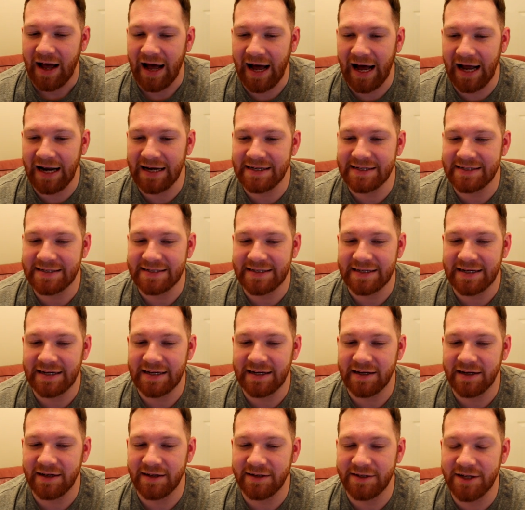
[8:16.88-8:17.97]
And
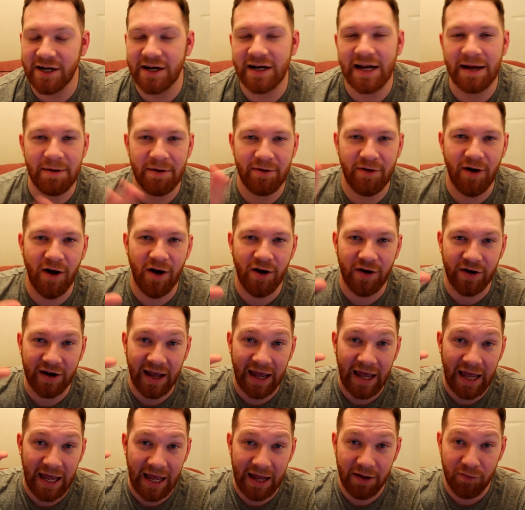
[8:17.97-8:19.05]
don't get me wrong,
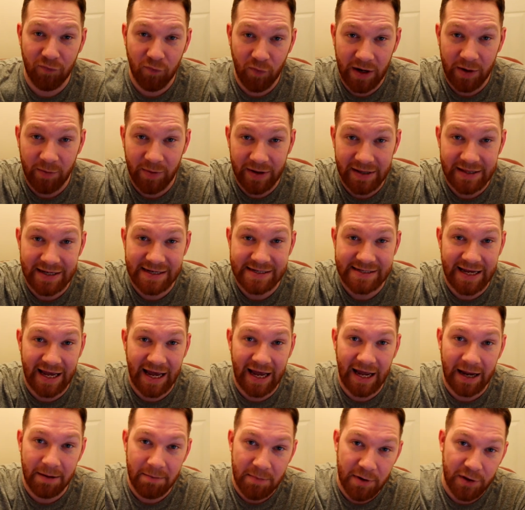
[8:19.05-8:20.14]
if we win this
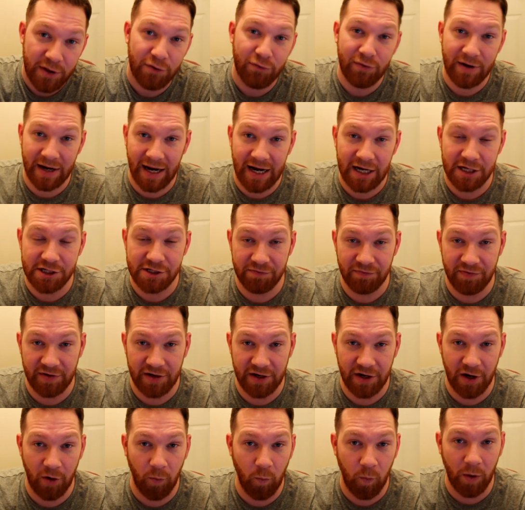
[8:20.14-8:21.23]
game, the reaction
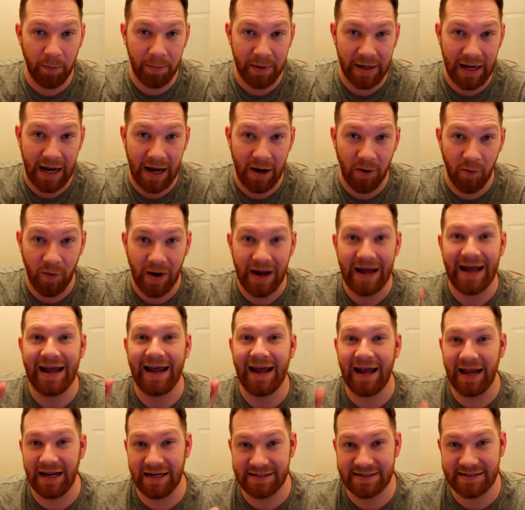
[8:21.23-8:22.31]
video will be out
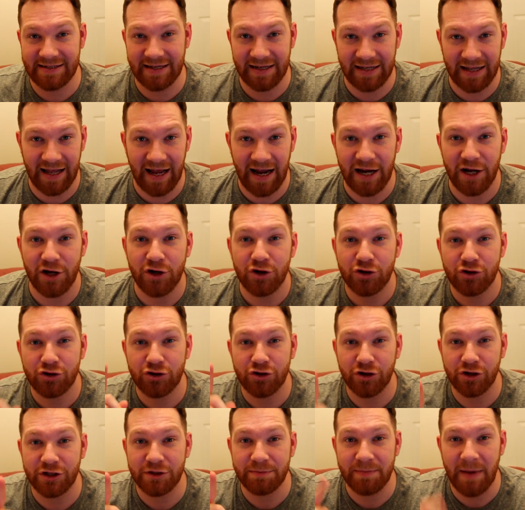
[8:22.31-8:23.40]
instantly,
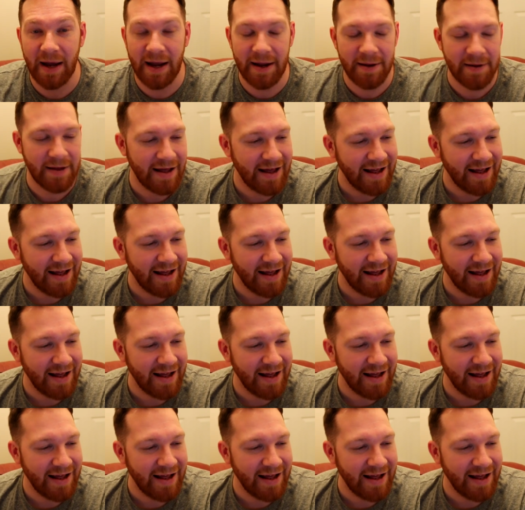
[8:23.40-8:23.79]
trust me.